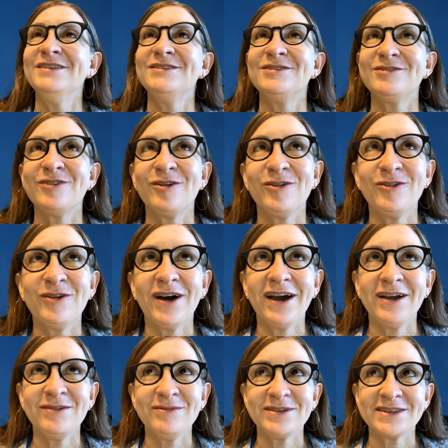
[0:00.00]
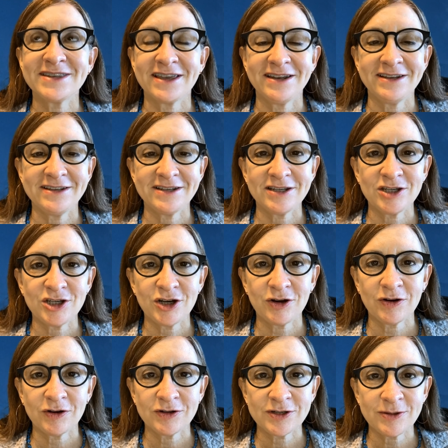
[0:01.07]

So I'm excited to share